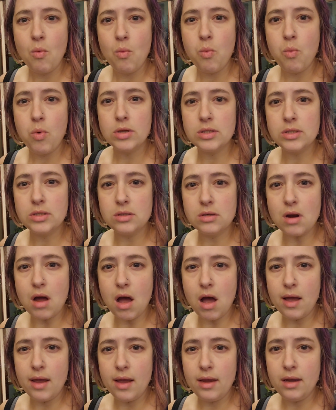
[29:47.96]
was
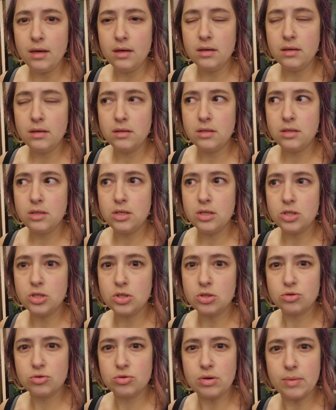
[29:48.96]
not
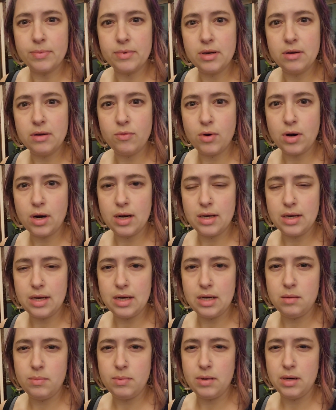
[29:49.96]
descriptive where it
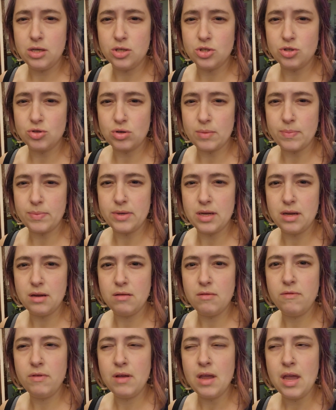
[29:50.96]
needed to be
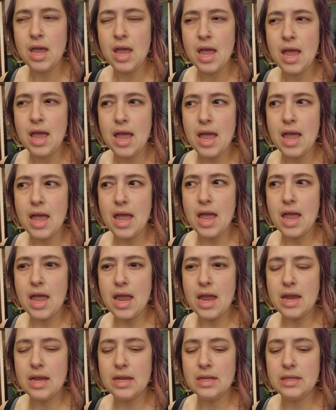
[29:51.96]
descriptive.
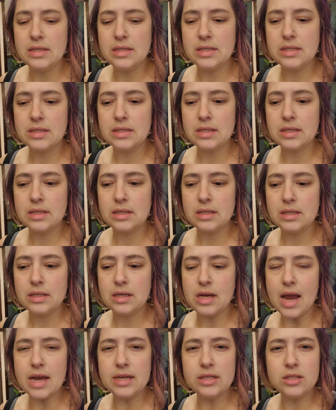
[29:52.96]
It's
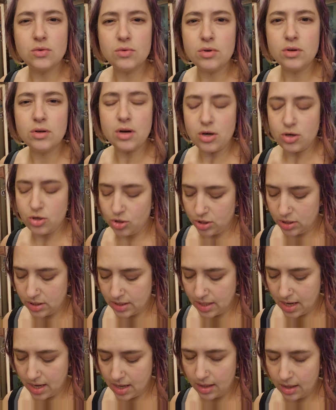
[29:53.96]
I still don't
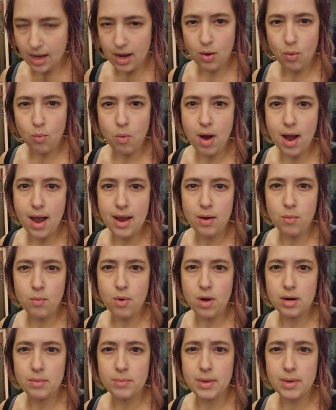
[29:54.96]
understand like why it
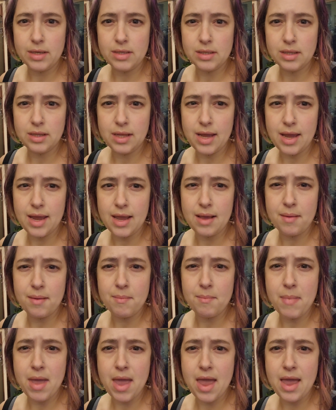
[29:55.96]
wanted me to like
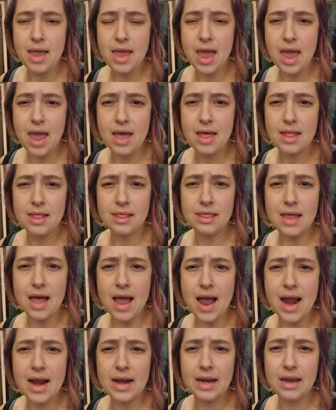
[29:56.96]
make a
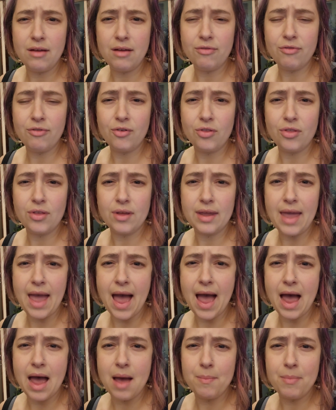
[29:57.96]
lining for the
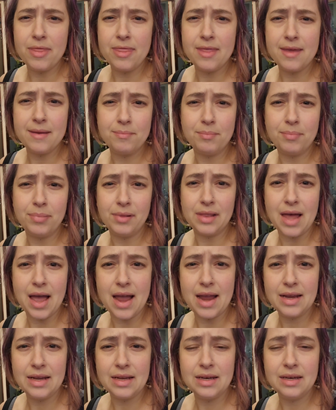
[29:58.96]
cap and then
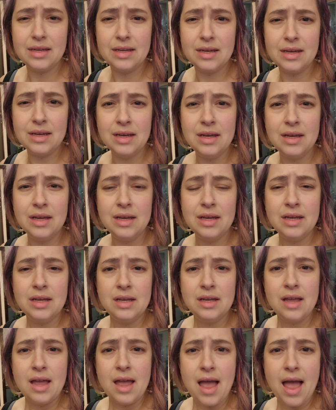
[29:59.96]
blind
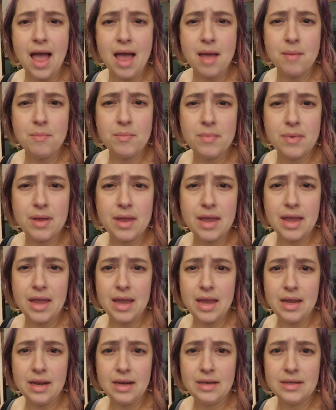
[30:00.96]
hem
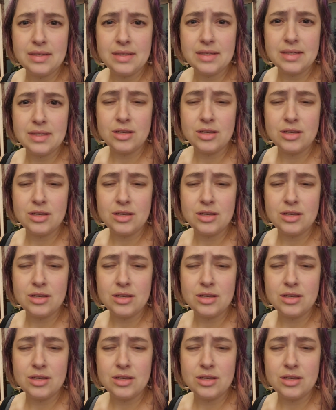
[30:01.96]
it